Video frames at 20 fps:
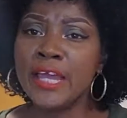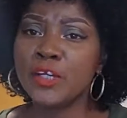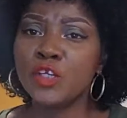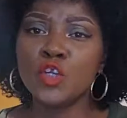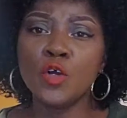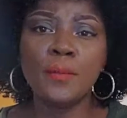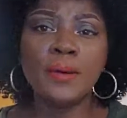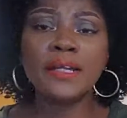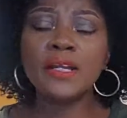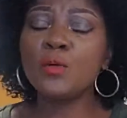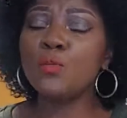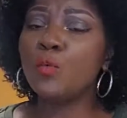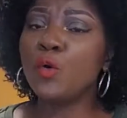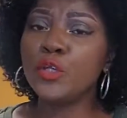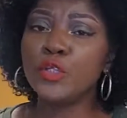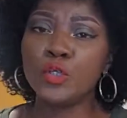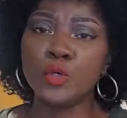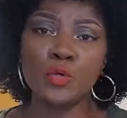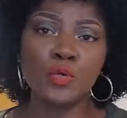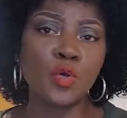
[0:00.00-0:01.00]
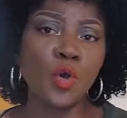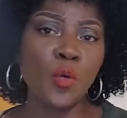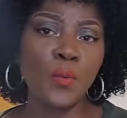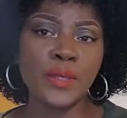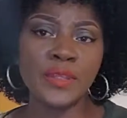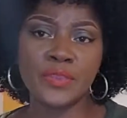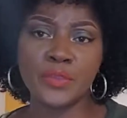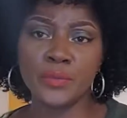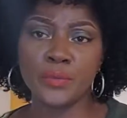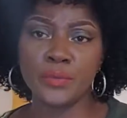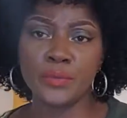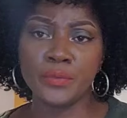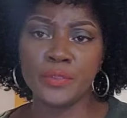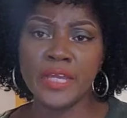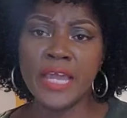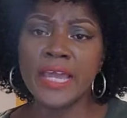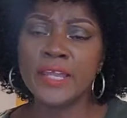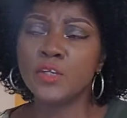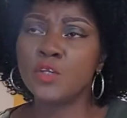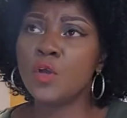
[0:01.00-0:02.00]
no matter what you're going through,
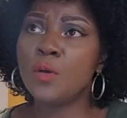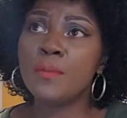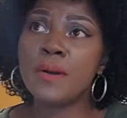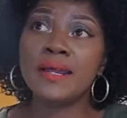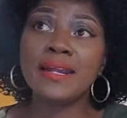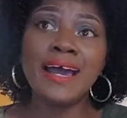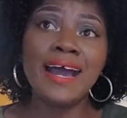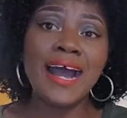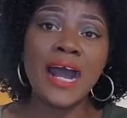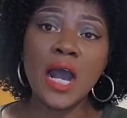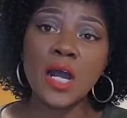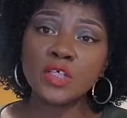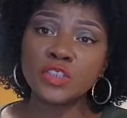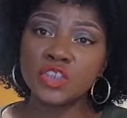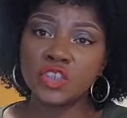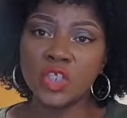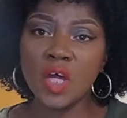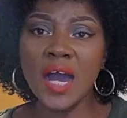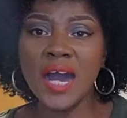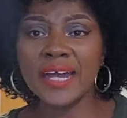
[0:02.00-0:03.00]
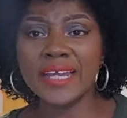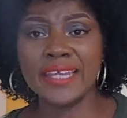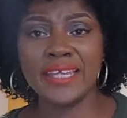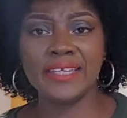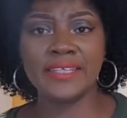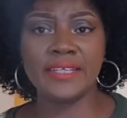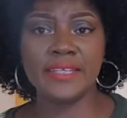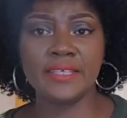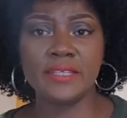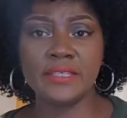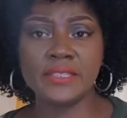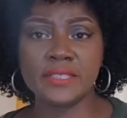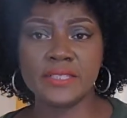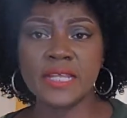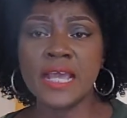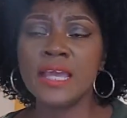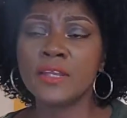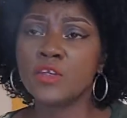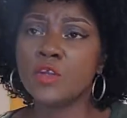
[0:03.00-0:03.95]
no matter how dark it is,